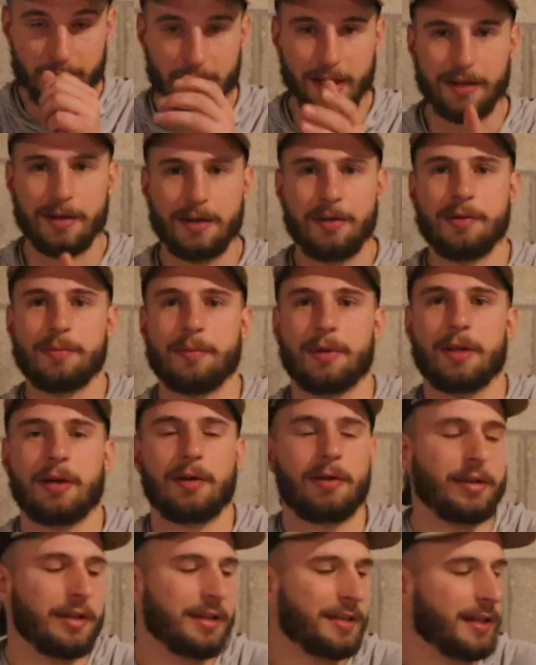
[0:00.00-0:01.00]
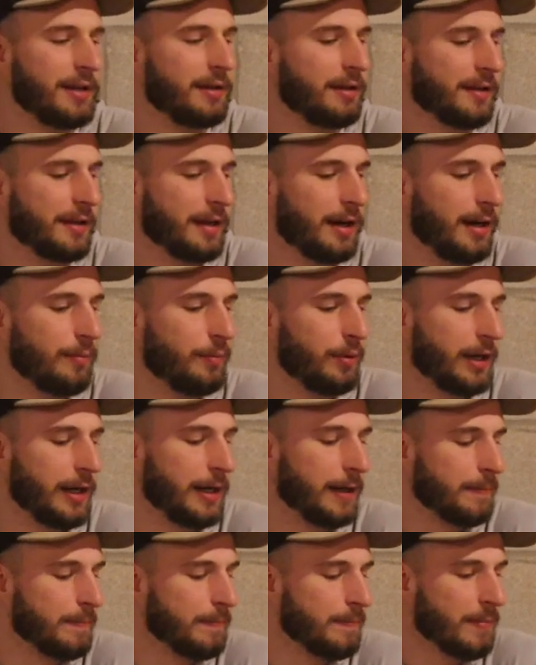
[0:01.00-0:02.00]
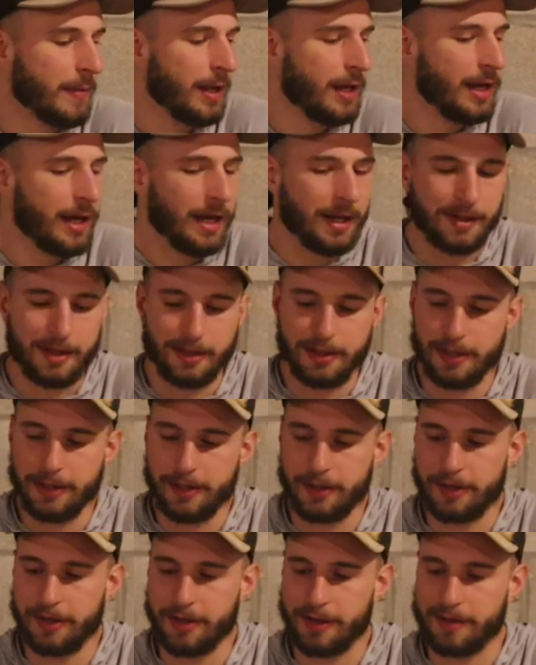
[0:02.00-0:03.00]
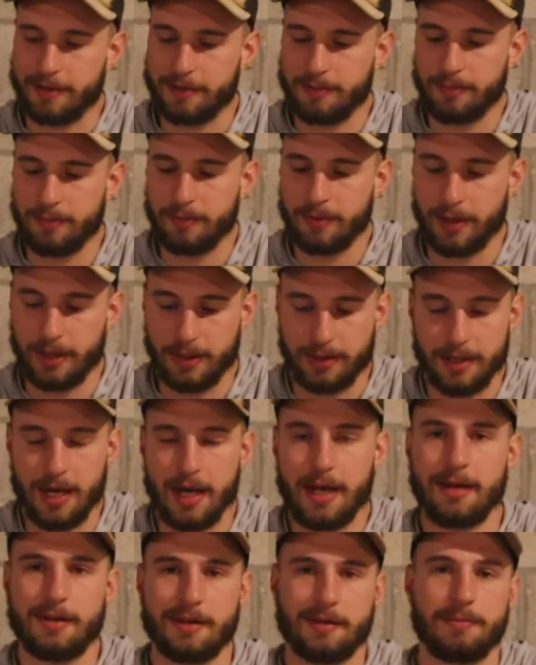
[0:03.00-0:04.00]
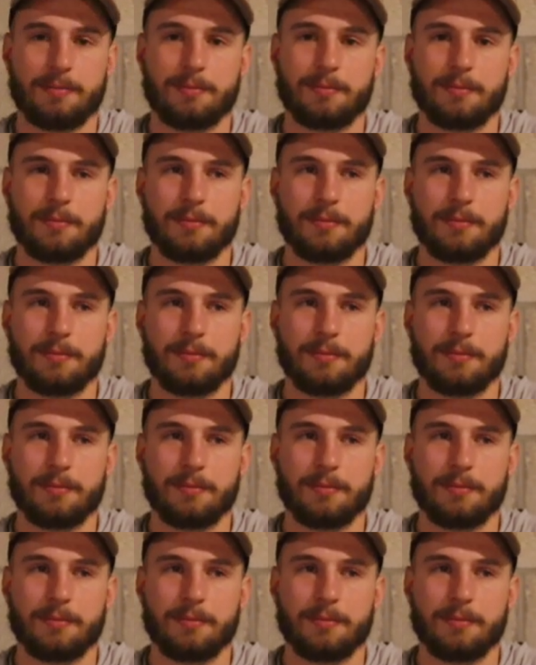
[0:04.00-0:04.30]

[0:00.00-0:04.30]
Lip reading: Excuse me, all these dinners that I bring is that they taste